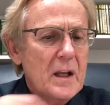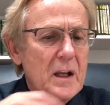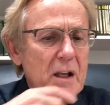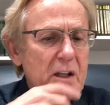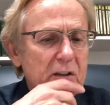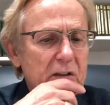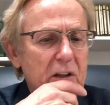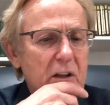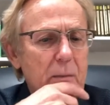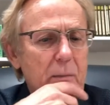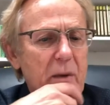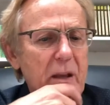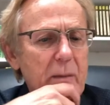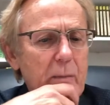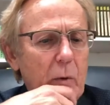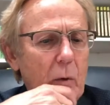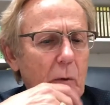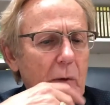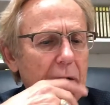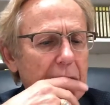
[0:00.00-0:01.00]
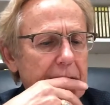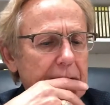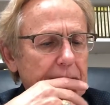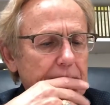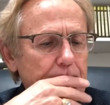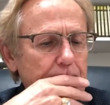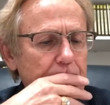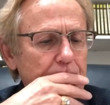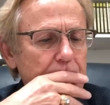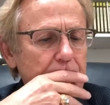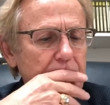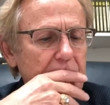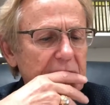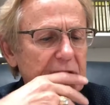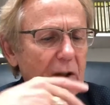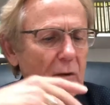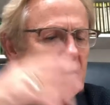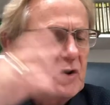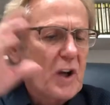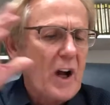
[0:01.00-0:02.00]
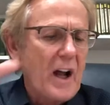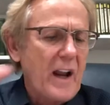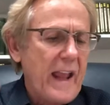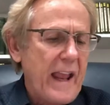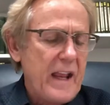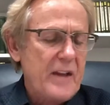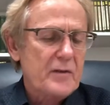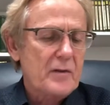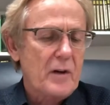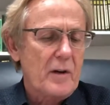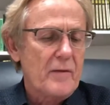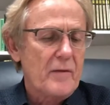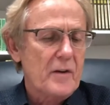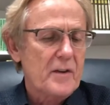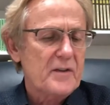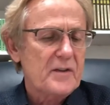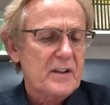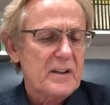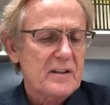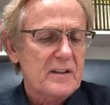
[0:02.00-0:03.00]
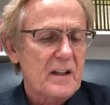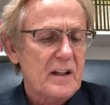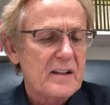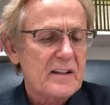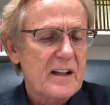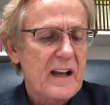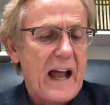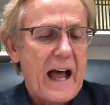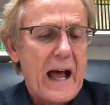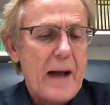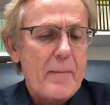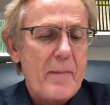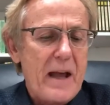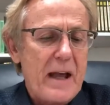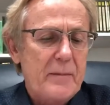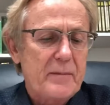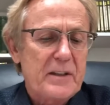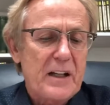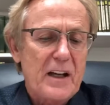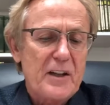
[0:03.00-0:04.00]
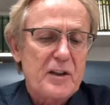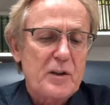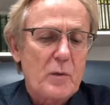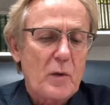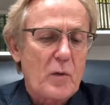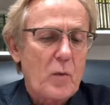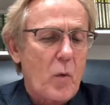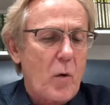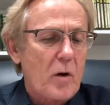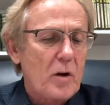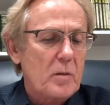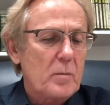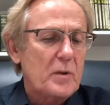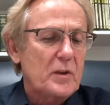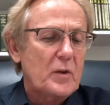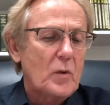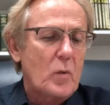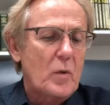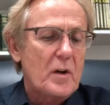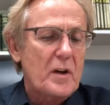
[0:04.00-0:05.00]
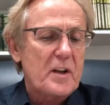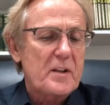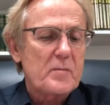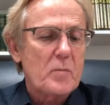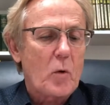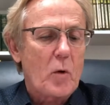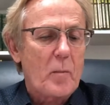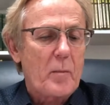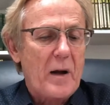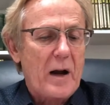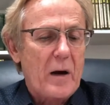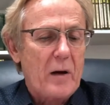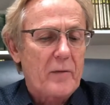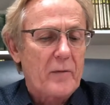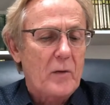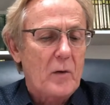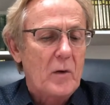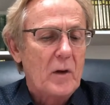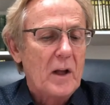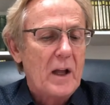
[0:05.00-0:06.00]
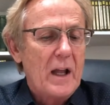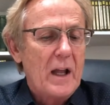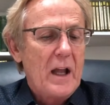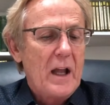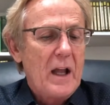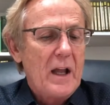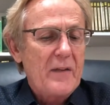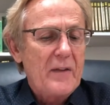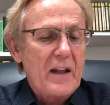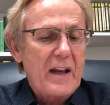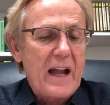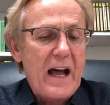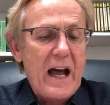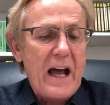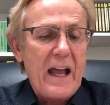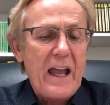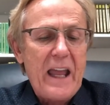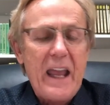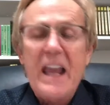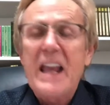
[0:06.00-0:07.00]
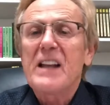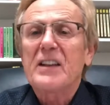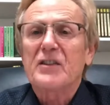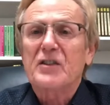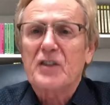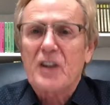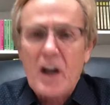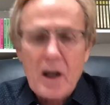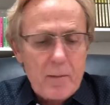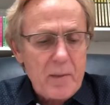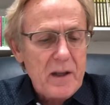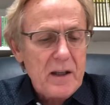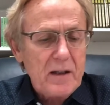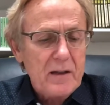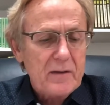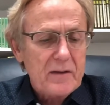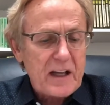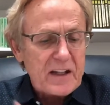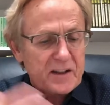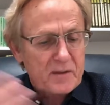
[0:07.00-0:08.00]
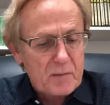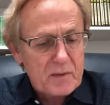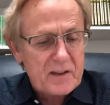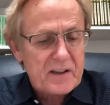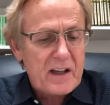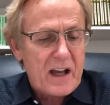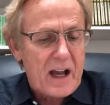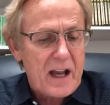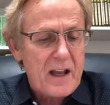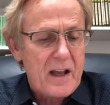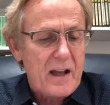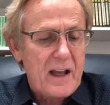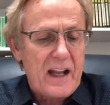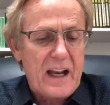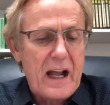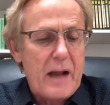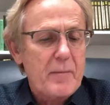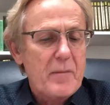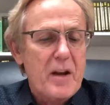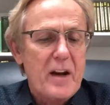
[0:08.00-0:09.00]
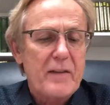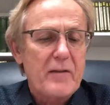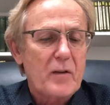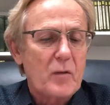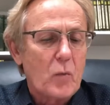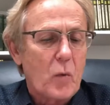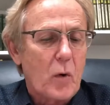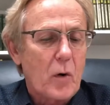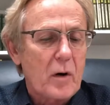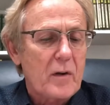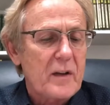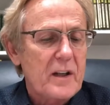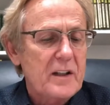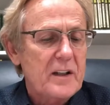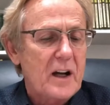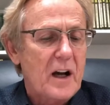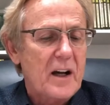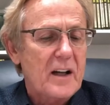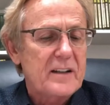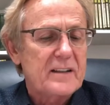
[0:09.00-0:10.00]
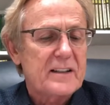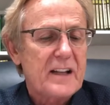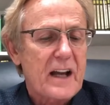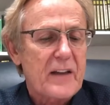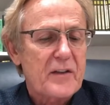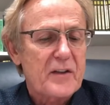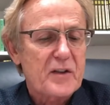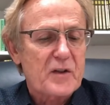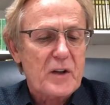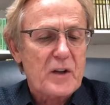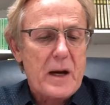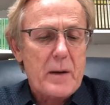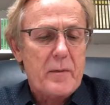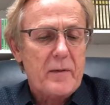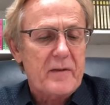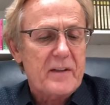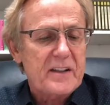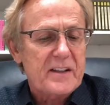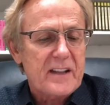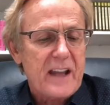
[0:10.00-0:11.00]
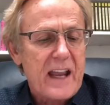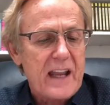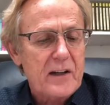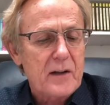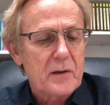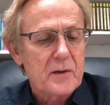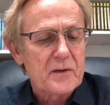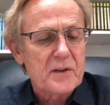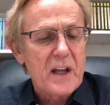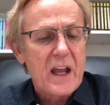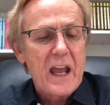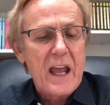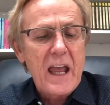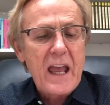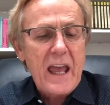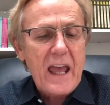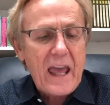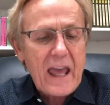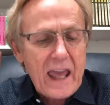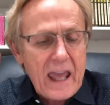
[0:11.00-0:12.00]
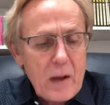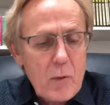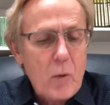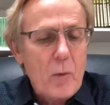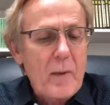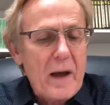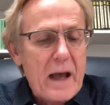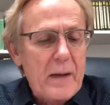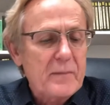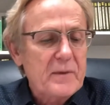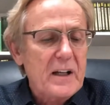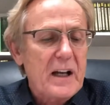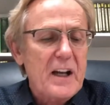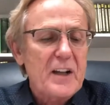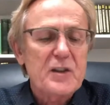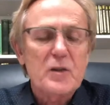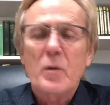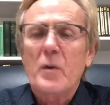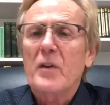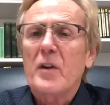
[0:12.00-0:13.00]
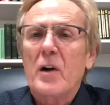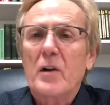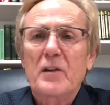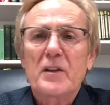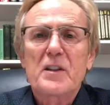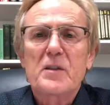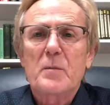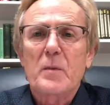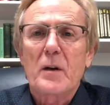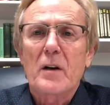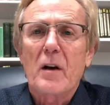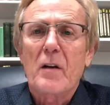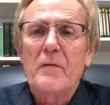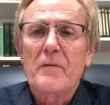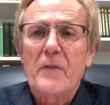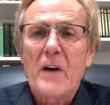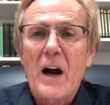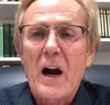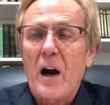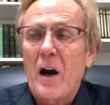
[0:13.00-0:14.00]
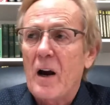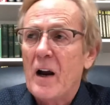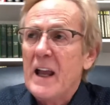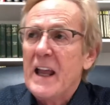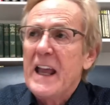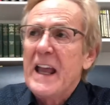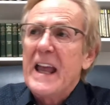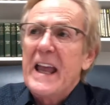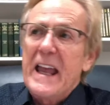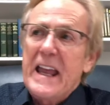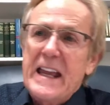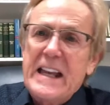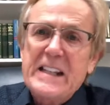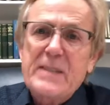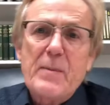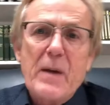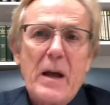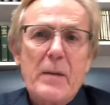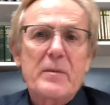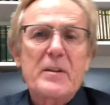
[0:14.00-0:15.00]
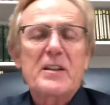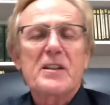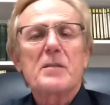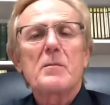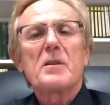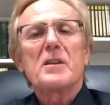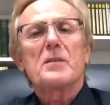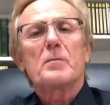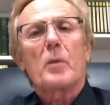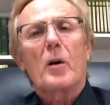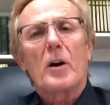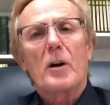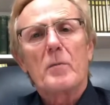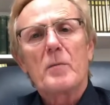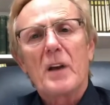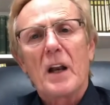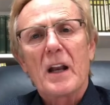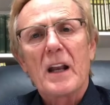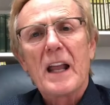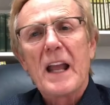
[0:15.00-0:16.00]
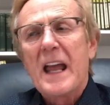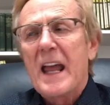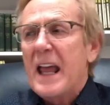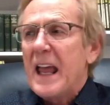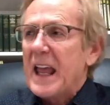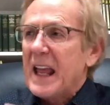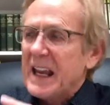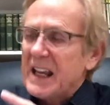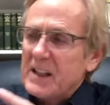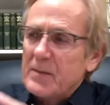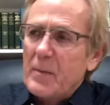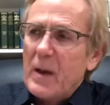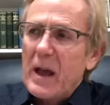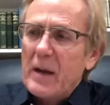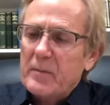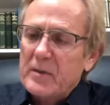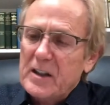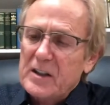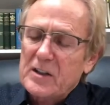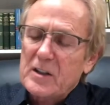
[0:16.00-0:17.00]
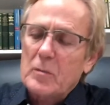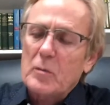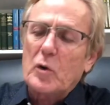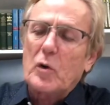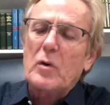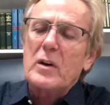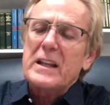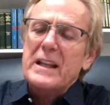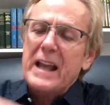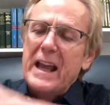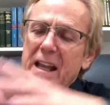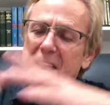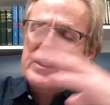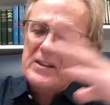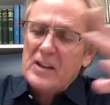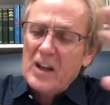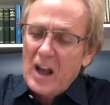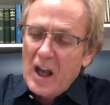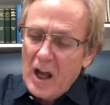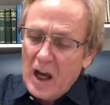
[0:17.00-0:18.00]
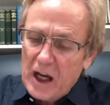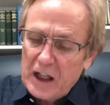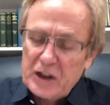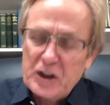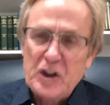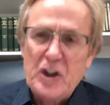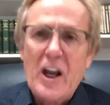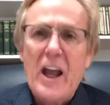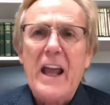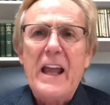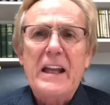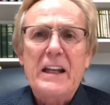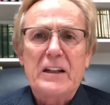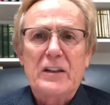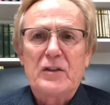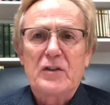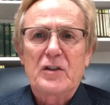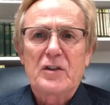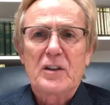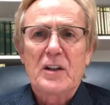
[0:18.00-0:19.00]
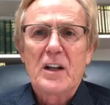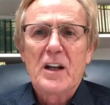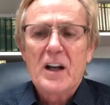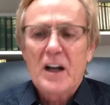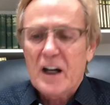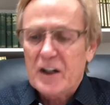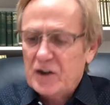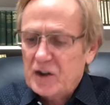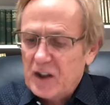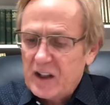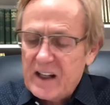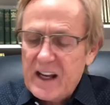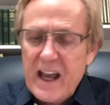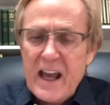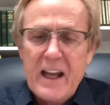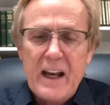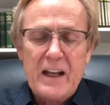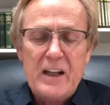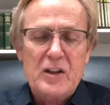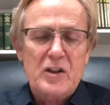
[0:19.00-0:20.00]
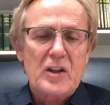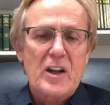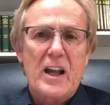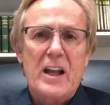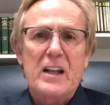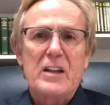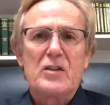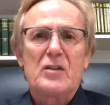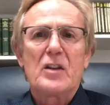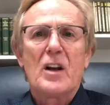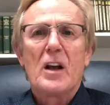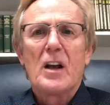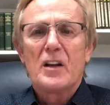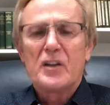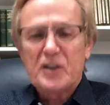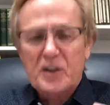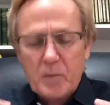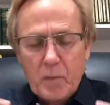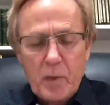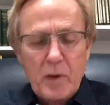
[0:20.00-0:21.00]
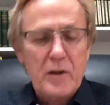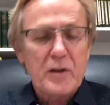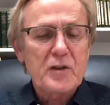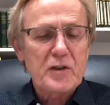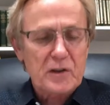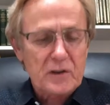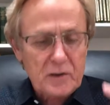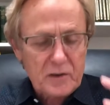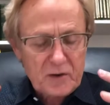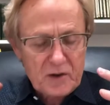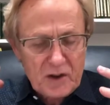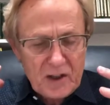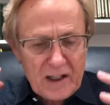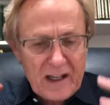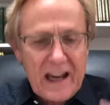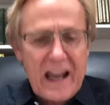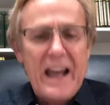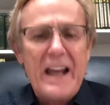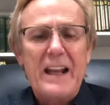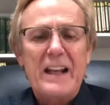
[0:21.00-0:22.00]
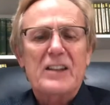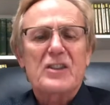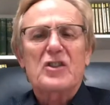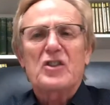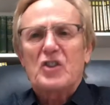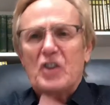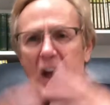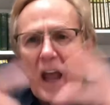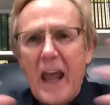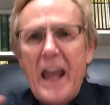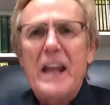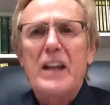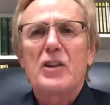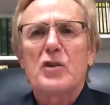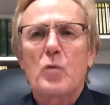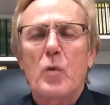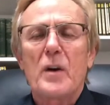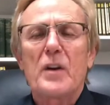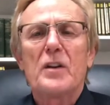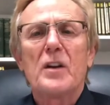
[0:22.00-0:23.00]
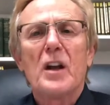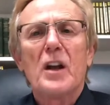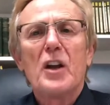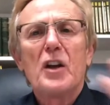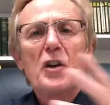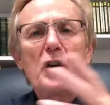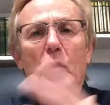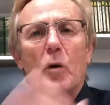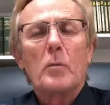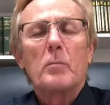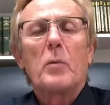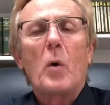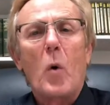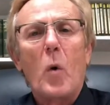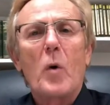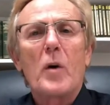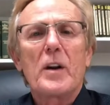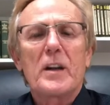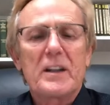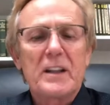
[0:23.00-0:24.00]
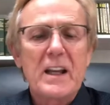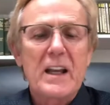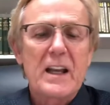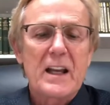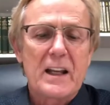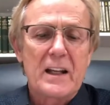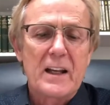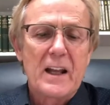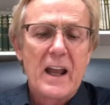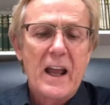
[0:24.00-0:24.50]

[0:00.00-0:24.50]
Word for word: So the people, um, so John answered in verse 16 and said, I baptize you with water, but the one is more powerful than I. He is coming, that's the Messiah, and I'm not even worthy to untie the strap of his sandals. He will baptize you with the Holy Spirit and fire. His baptism is permanent. His baptism creates a change, a genetic change. Spiritual genetics change when you're born again.